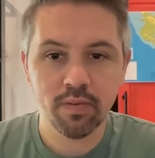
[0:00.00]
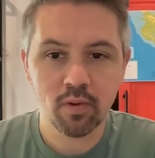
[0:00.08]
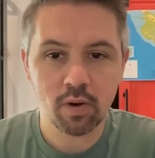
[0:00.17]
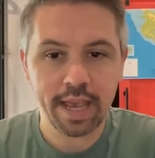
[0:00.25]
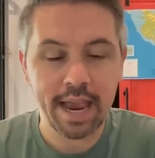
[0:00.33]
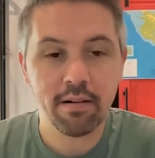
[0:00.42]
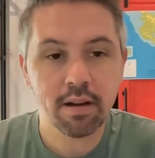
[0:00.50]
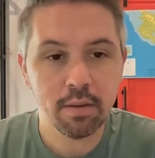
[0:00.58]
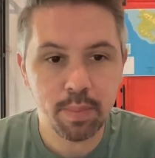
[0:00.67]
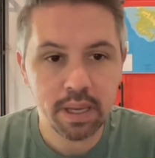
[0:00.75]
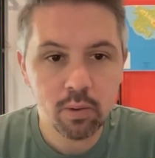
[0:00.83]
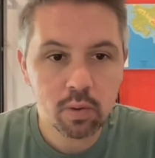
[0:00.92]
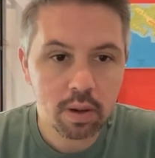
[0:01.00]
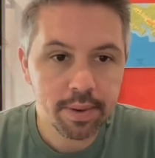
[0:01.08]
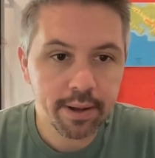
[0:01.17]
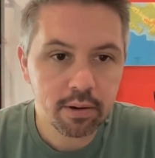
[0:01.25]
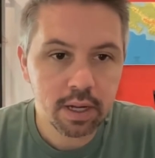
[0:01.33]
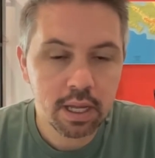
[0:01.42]
We've got Cary Beale
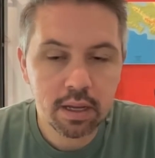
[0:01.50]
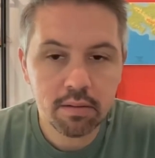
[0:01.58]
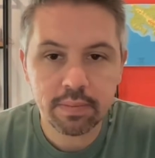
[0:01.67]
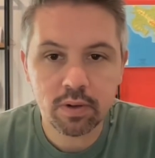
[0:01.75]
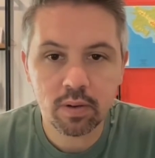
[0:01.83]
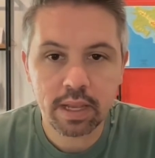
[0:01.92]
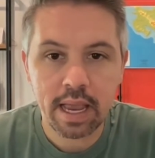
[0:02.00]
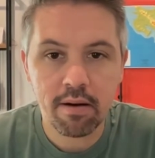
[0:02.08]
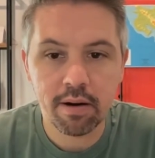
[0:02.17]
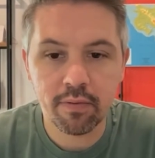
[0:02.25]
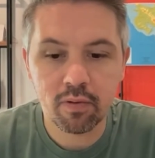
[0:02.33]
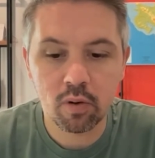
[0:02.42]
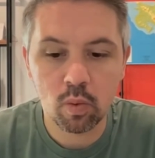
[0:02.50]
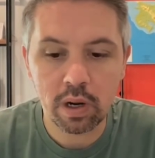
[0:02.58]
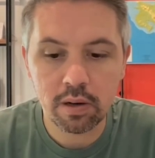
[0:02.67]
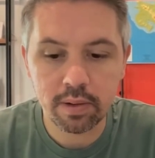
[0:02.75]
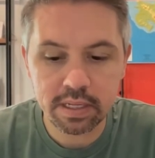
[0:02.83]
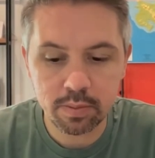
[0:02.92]
coming on here. I've known Cary for a while.